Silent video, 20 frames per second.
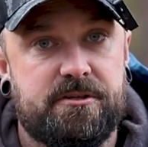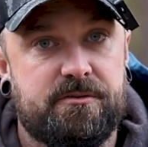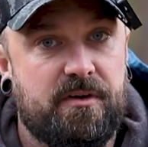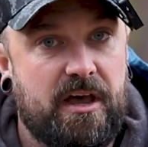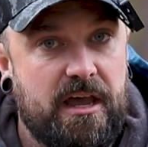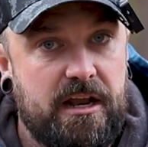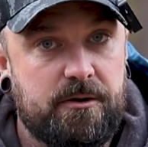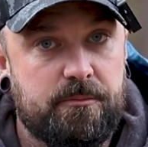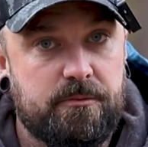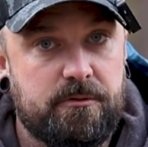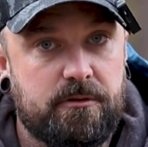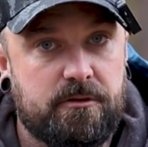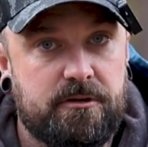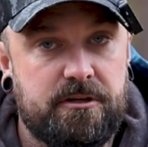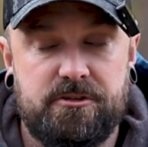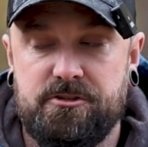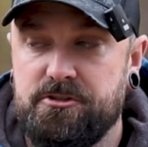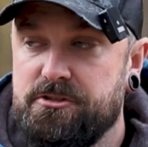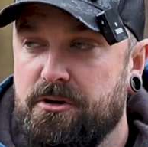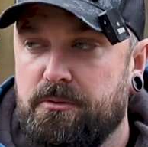available, or
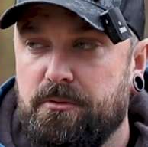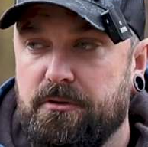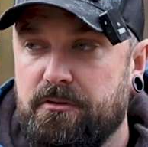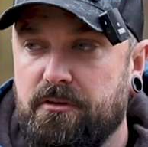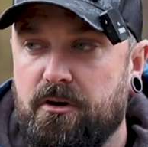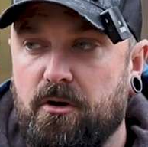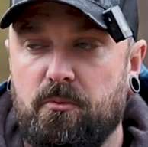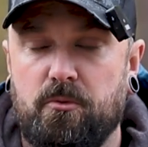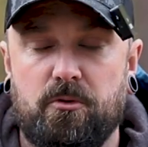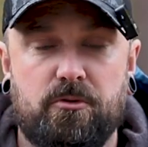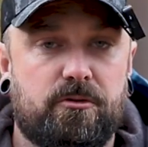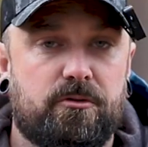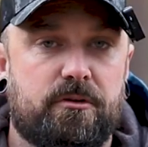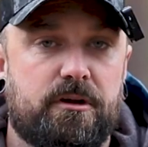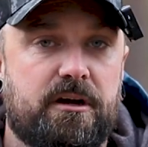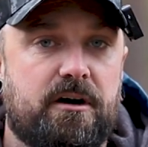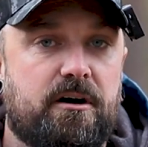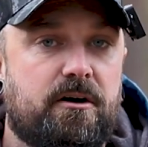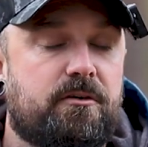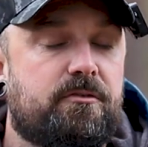you just don't want to go
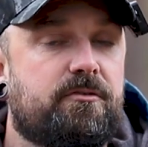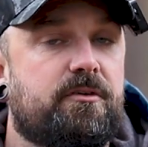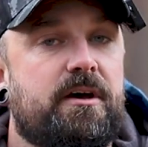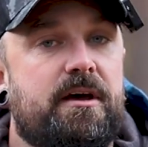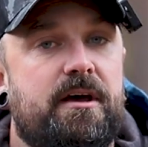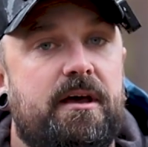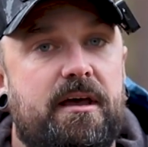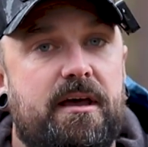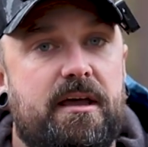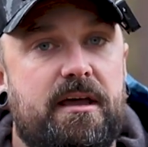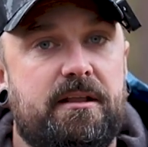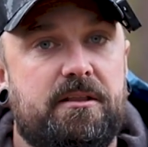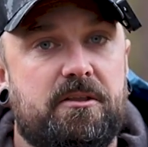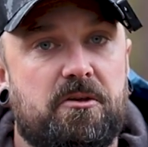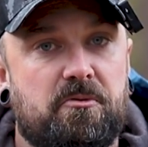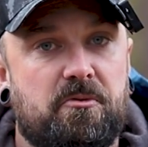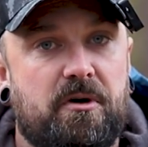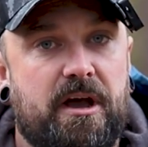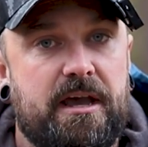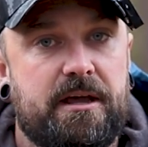wandering off in
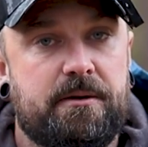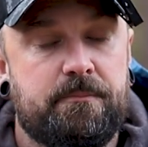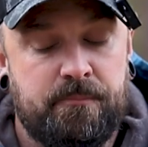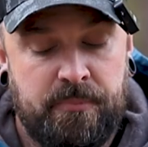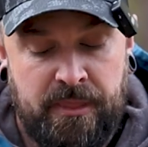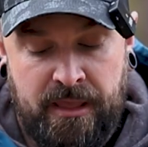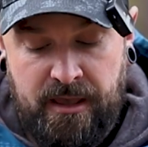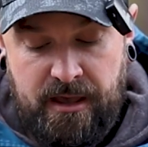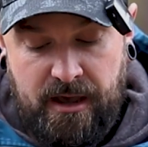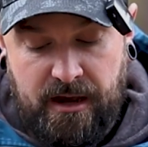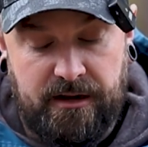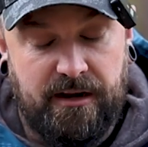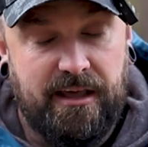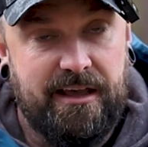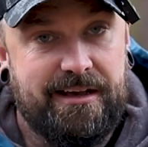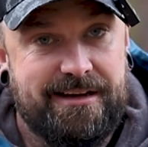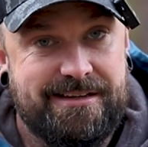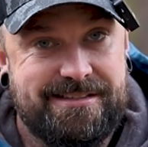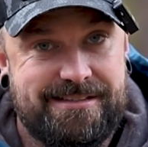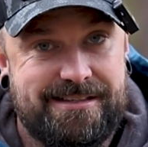the rain. And
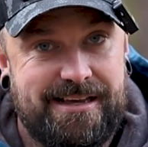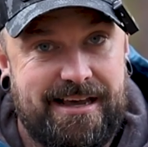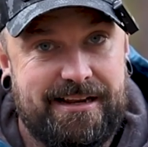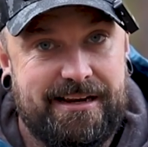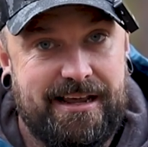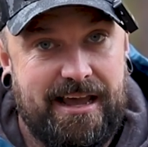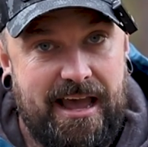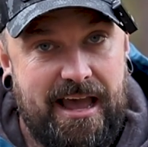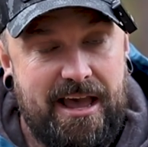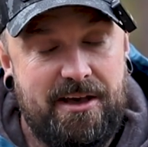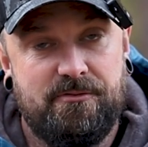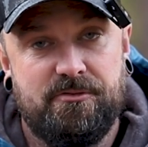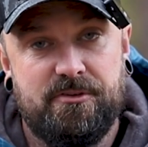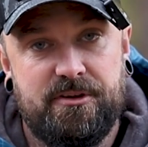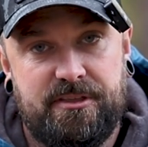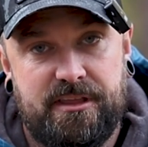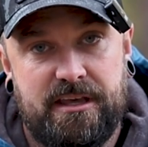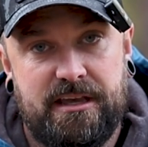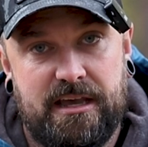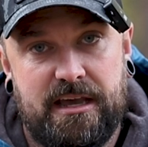like I said,
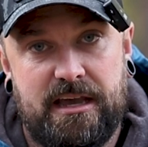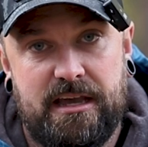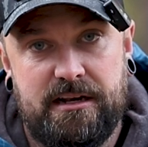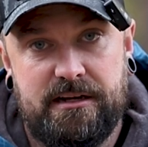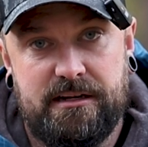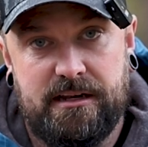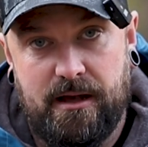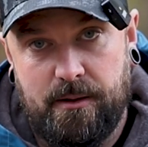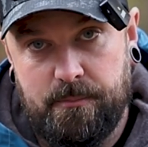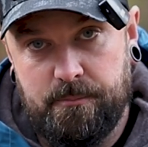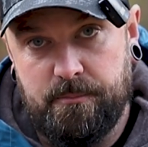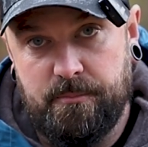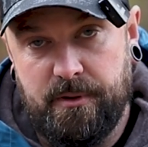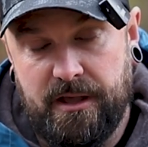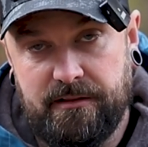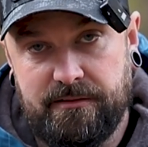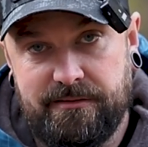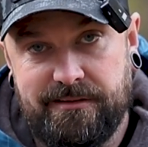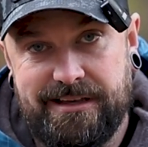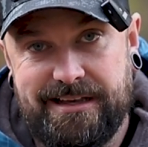everything in that
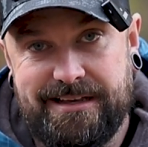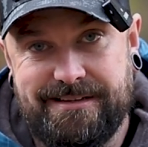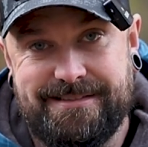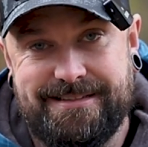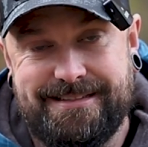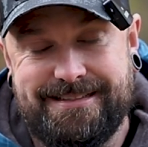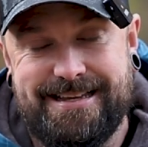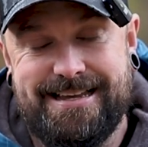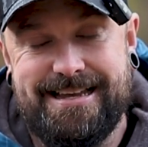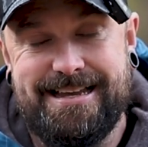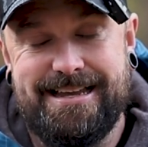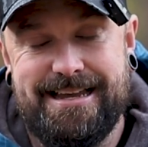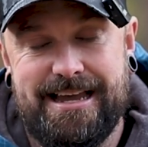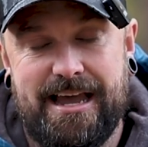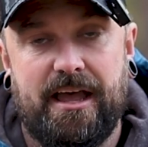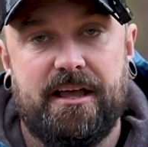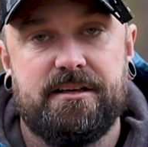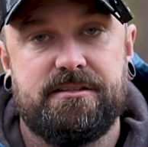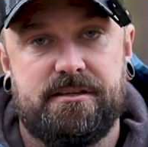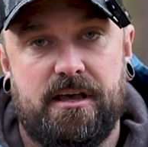belt is
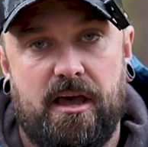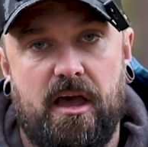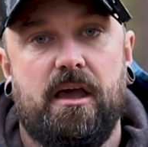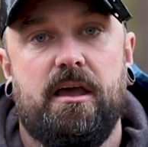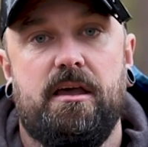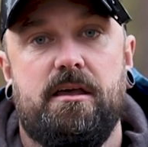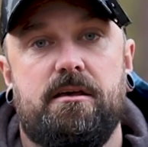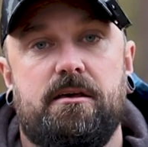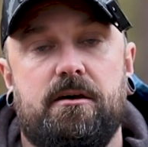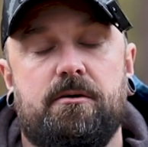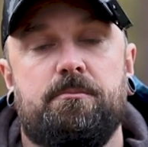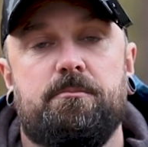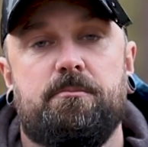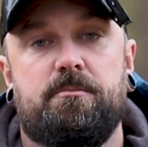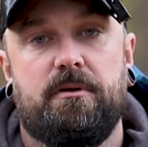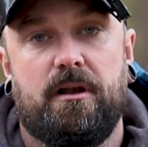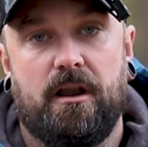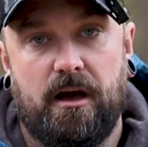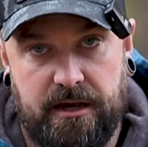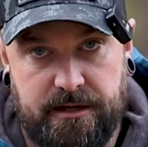TSA
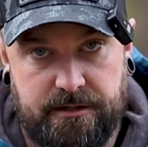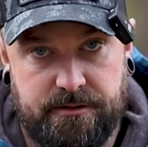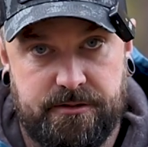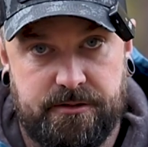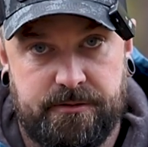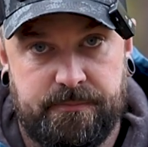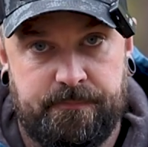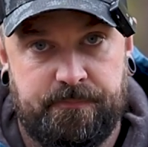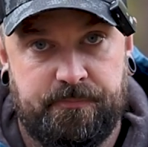compliant.